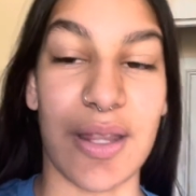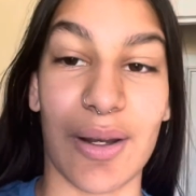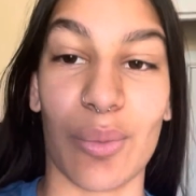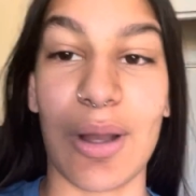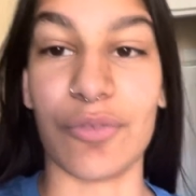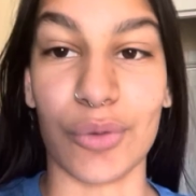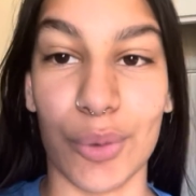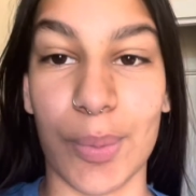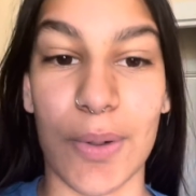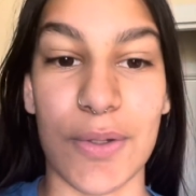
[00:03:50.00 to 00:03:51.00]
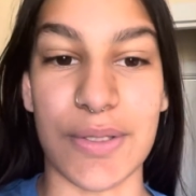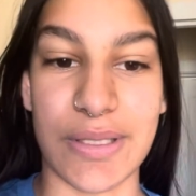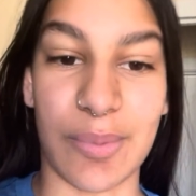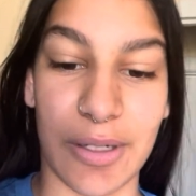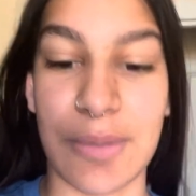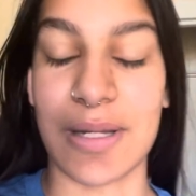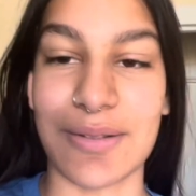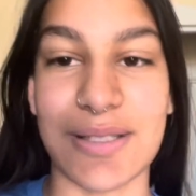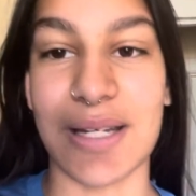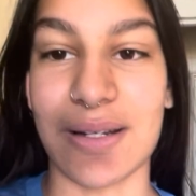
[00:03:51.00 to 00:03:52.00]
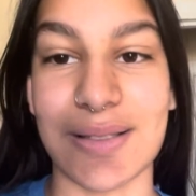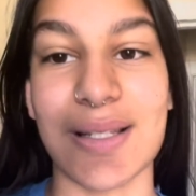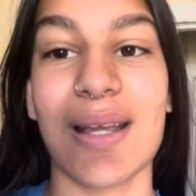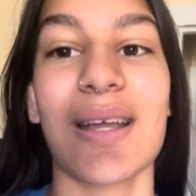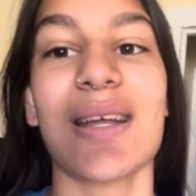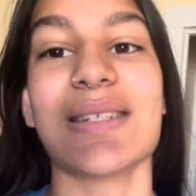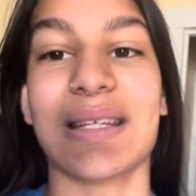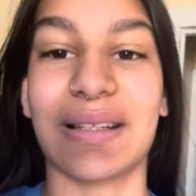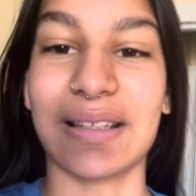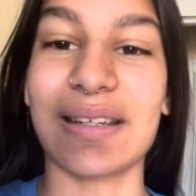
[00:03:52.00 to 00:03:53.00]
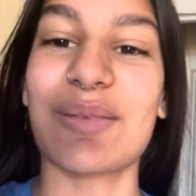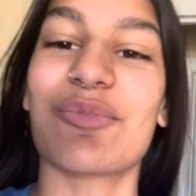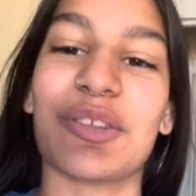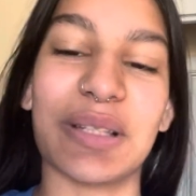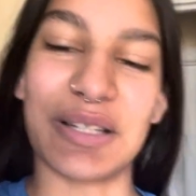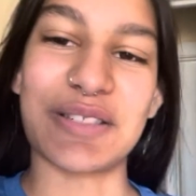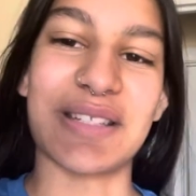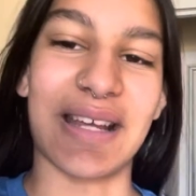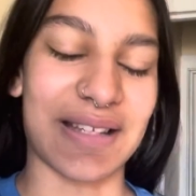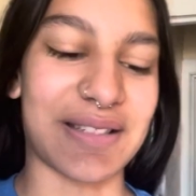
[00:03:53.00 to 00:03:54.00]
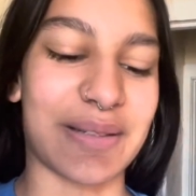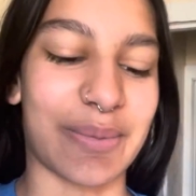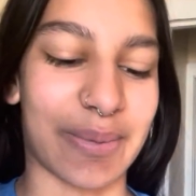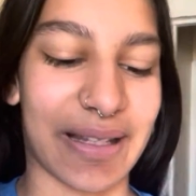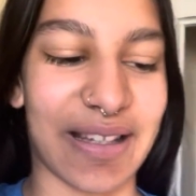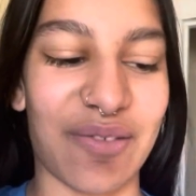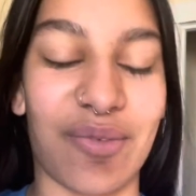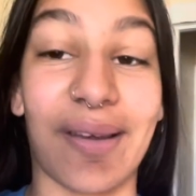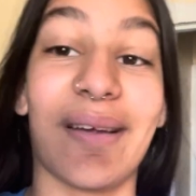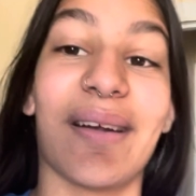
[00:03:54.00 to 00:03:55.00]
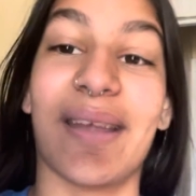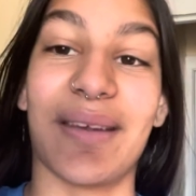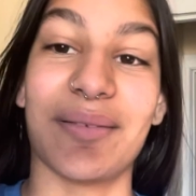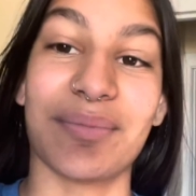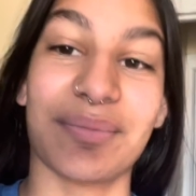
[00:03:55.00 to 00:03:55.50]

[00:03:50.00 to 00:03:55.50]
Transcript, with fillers: their wet food bowls to bring them downstairs to clean them for later tonight when they get fed again.